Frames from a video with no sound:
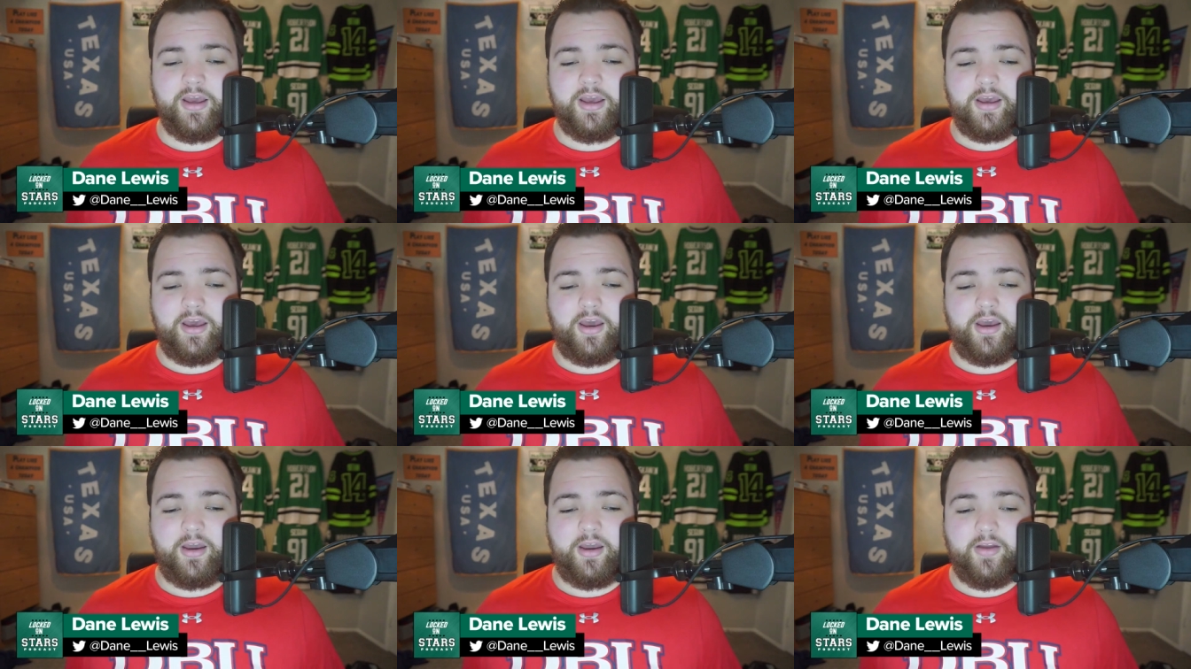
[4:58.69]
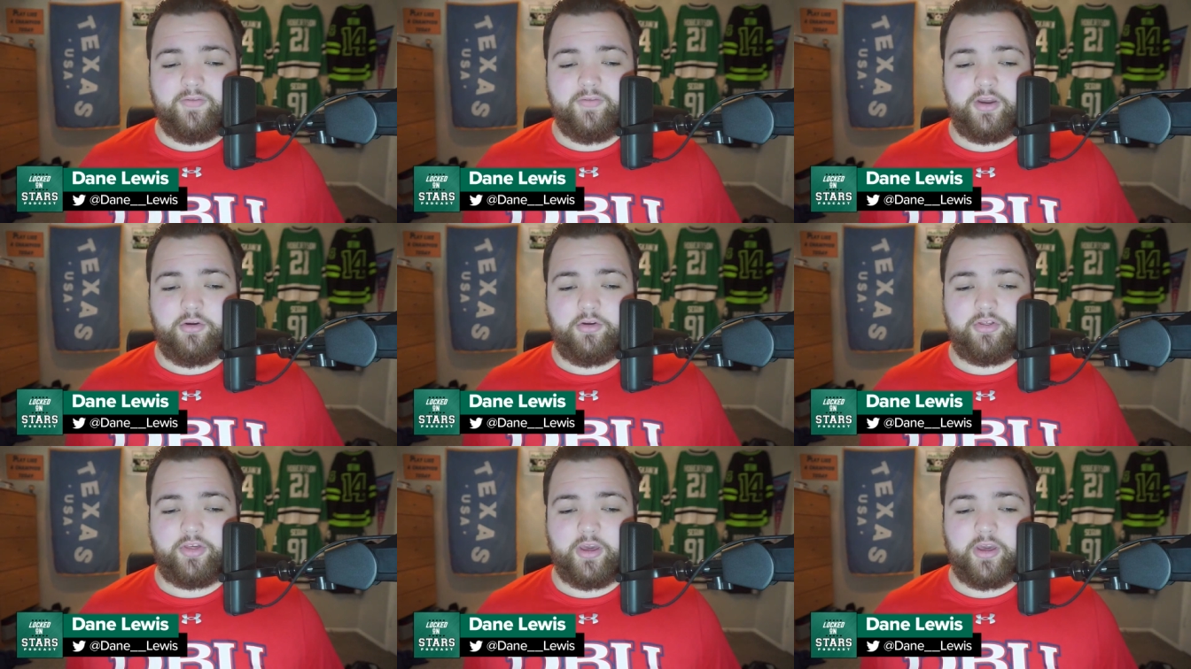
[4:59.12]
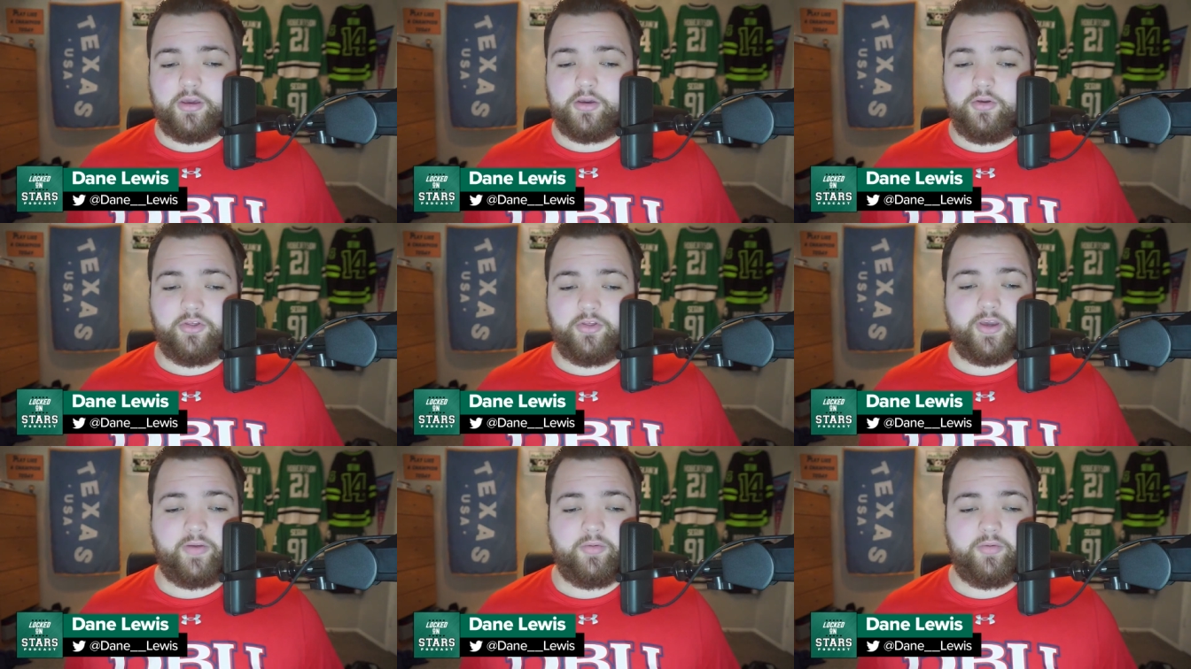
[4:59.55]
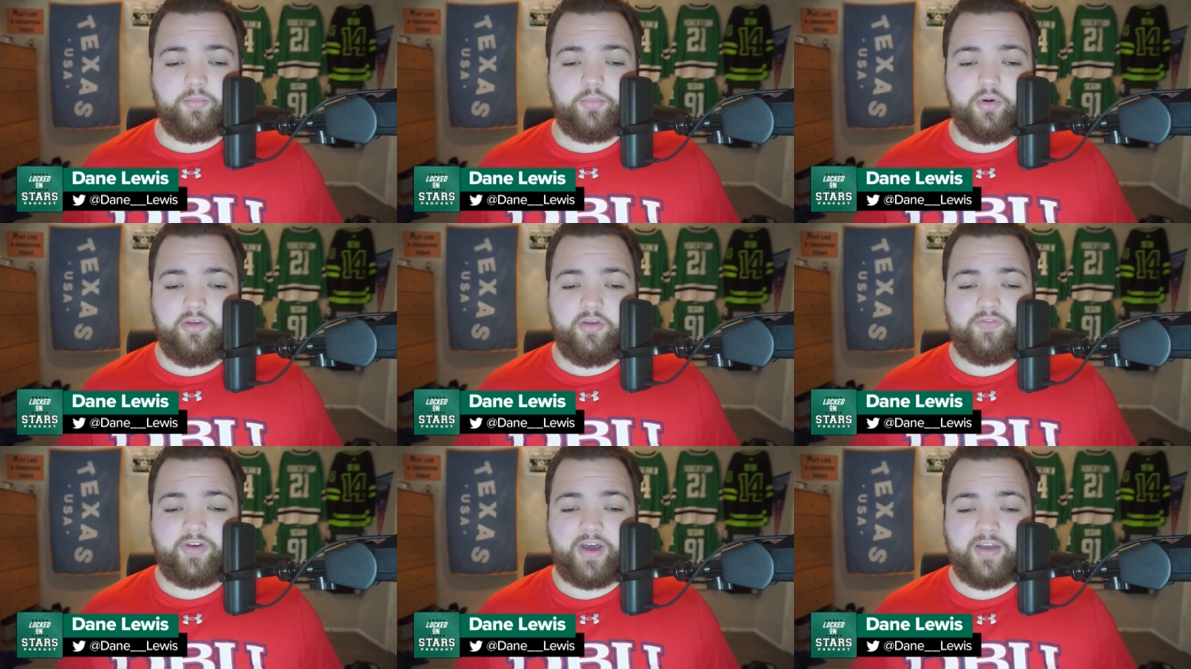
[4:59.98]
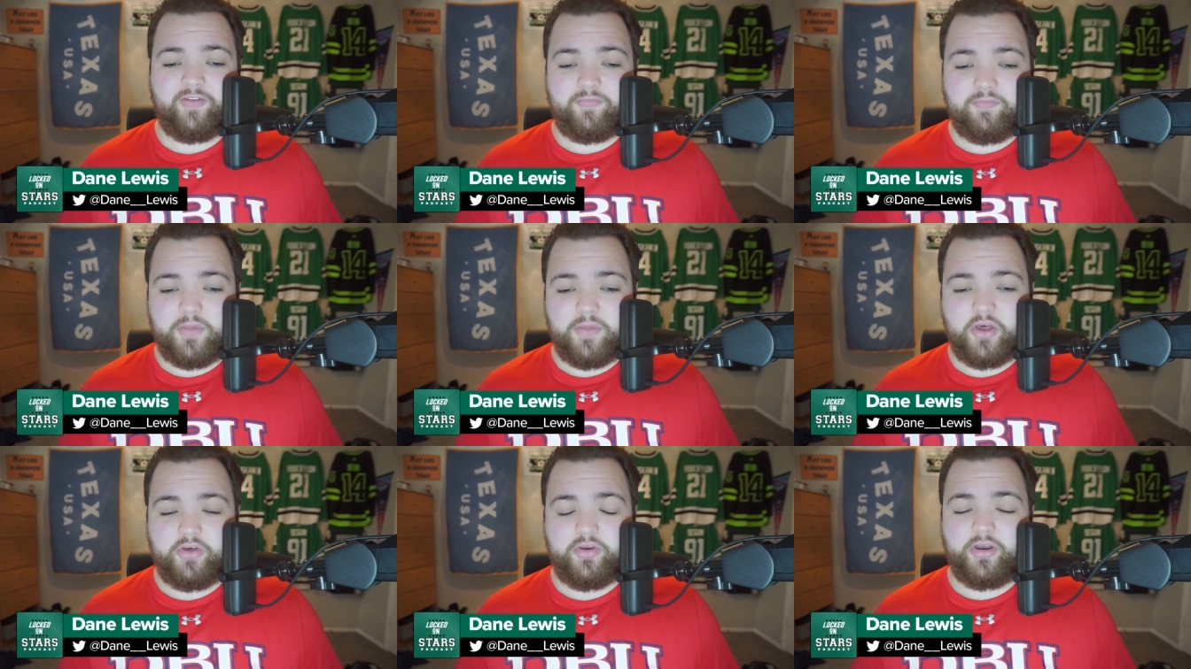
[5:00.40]
uh, of Tarasenko's $7.5
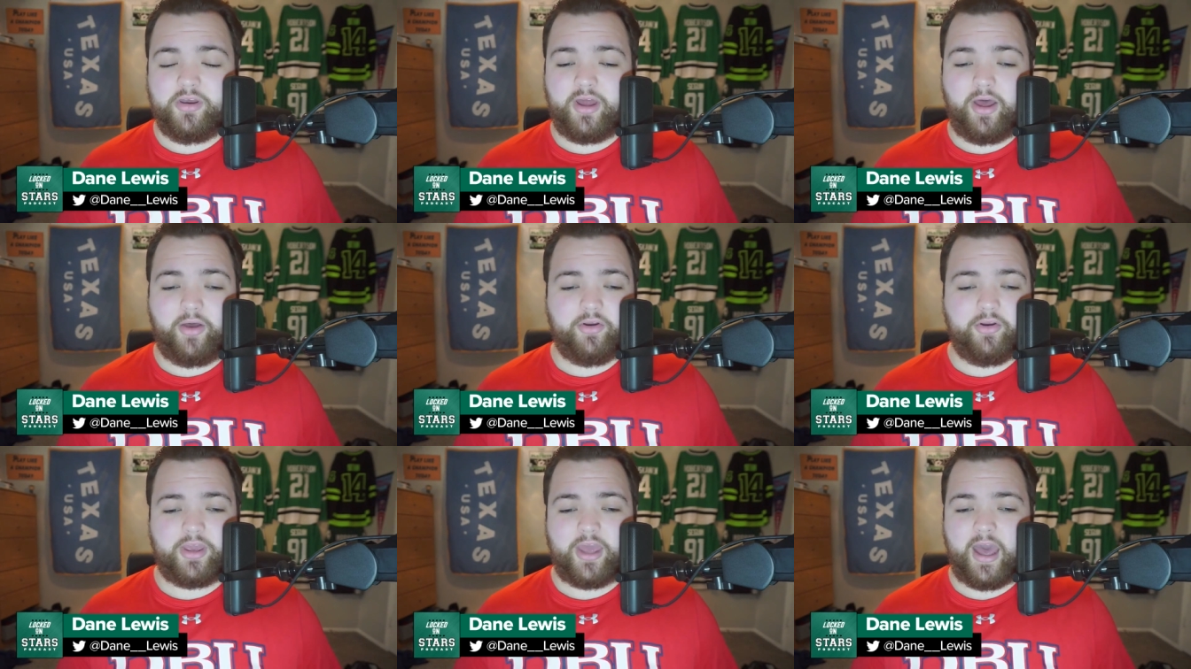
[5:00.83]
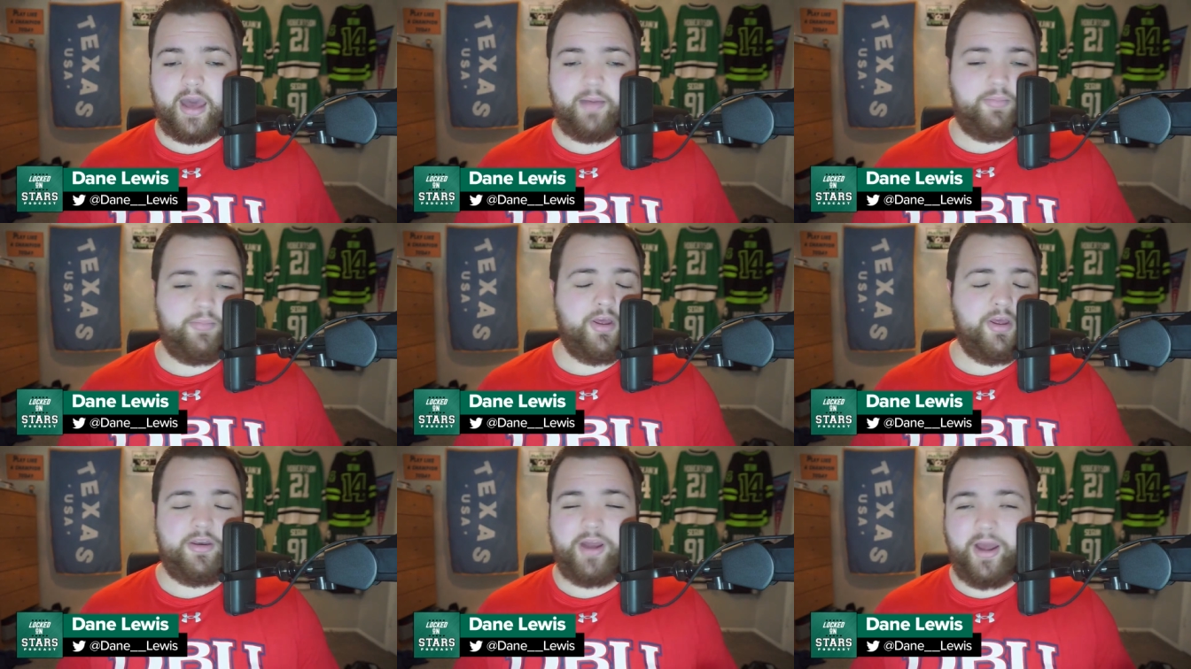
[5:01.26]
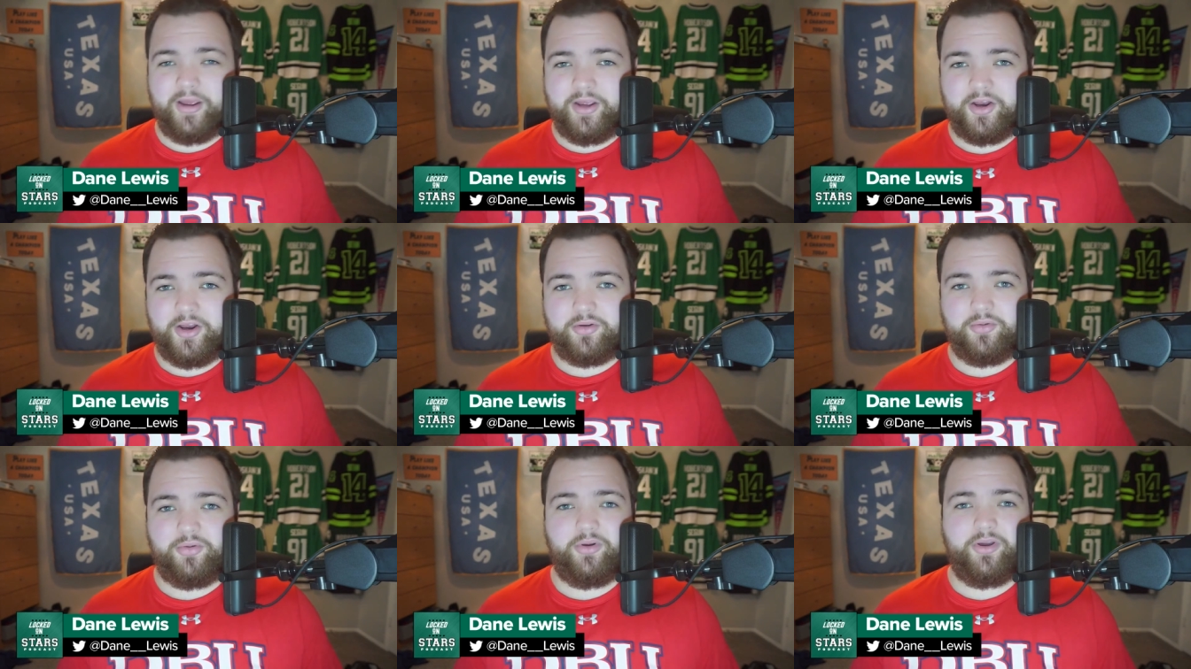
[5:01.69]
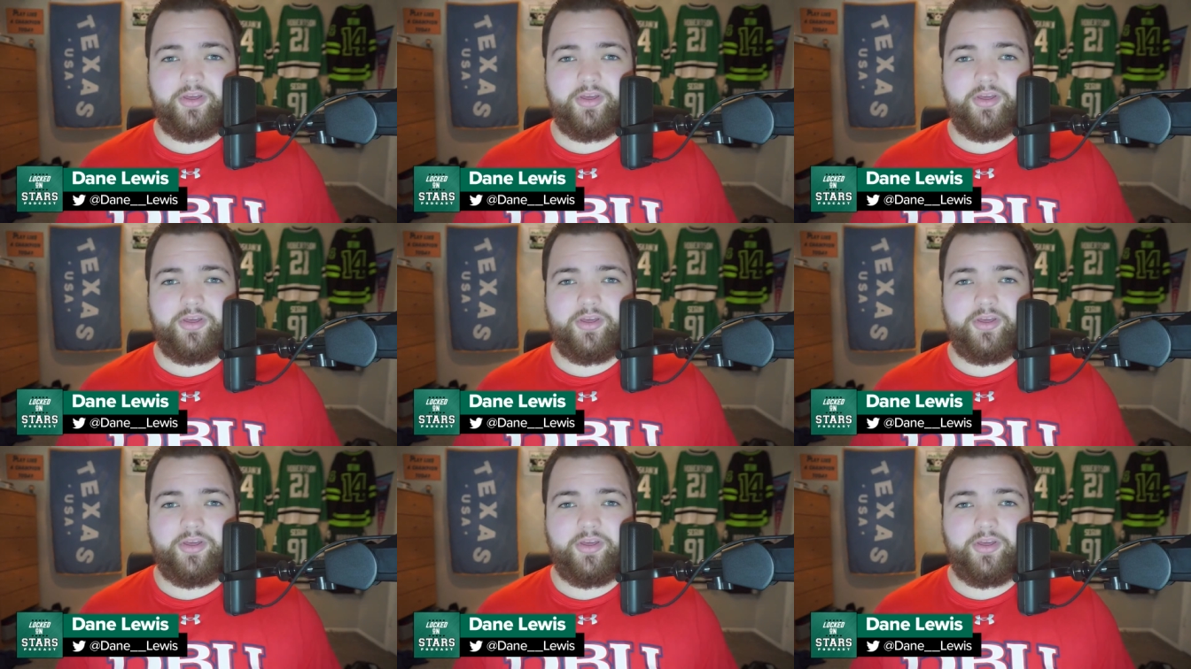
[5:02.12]
million cap hit. Not here to really